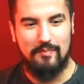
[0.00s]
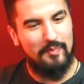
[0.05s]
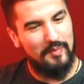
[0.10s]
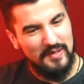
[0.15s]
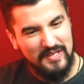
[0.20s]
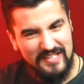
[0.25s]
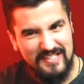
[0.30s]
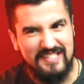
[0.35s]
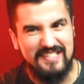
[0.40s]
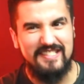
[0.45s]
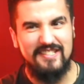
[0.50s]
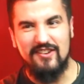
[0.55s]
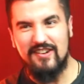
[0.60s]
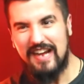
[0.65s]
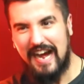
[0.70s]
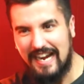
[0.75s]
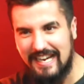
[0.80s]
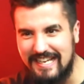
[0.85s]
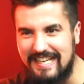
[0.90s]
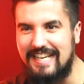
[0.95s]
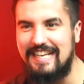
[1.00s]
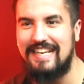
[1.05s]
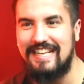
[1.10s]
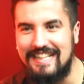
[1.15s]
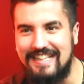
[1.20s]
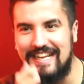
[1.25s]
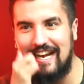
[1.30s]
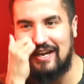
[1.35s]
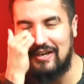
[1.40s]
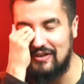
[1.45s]
but you still got to get
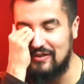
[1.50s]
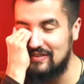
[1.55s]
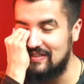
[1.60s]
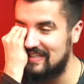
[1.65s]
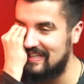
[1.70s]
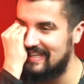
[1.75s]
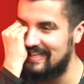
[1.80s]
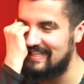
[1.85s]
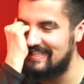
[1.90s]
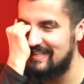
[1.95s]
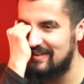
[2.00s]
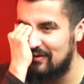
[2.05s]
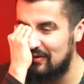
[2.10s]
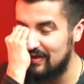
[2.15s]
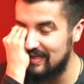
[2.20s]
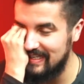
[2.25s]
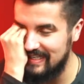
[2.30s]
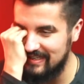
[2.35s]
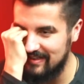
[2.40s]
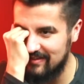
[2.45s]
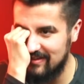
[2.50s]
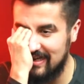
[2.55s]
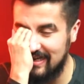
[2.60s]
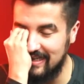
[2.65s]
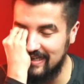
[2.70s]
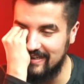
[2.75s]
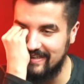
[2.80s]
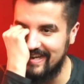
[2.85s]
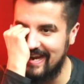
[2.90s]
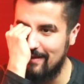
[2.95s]
in there usually in order to deal a lot
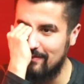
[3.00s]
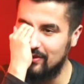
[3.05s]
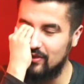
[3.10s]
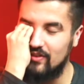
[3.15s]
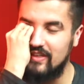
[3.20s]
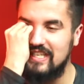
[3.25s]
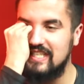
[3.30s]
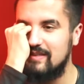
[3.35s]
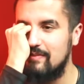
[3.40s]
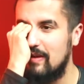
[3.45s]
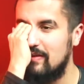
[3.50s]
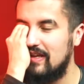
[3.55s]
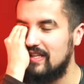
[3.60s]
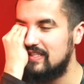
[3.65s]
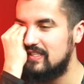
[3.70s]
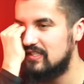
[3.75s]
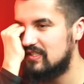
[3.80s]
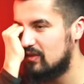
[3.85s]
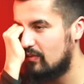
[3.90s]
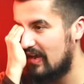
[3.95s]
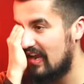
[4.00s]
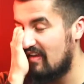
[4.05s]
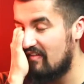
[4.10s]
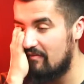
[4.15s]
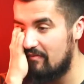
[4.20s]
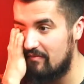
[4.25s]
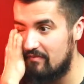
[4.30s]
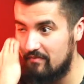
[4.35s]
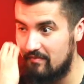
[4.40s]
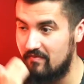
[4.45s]
of your damage. Or at least maybe that's just the way
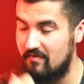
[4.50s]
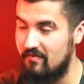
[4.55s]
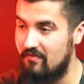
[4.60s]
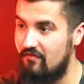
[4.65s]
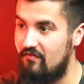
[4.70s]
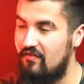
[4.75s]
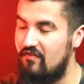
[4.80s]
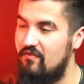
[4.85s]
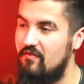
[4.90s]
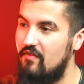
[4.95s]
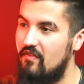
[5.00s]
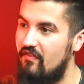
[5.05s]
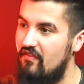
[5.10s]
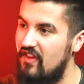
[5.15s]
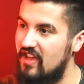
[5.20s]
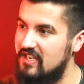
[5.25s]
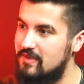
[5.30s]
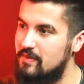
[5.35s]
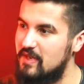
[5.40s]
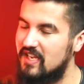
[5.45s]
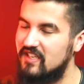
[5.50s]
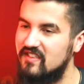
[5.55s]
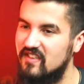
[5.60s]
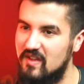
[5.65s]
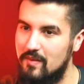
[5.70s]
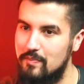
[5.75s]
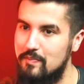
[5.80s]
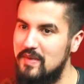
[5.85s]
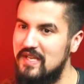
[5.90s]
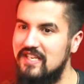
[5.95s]
I've fit because of
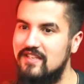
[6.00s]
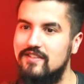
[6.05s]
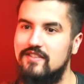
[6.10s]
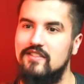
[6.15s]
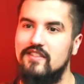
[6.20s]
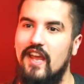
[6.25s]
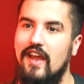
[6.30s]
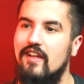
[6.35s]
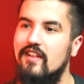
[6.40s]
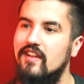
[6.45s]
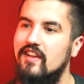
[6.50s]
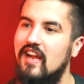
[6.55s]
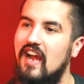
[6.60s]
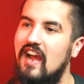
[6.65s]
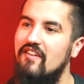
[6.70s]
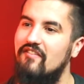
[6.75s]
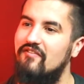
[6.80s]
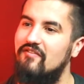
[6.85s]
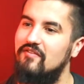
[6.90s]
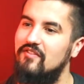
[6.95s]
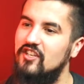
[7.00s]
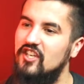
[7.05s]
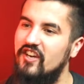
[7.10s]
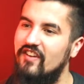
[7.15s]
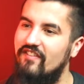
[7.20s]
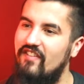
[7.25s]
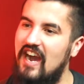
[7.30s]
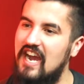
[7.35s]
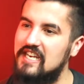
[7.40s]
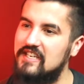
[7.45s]
the beast scaling I've
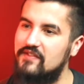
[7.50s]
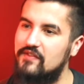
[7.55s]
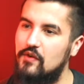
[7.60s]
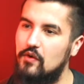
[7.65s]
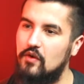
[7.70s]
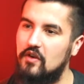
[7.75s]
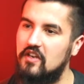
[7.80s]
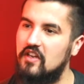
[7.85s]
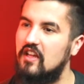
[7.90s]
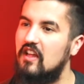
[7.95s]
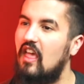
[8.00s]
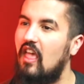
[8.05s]
vied for.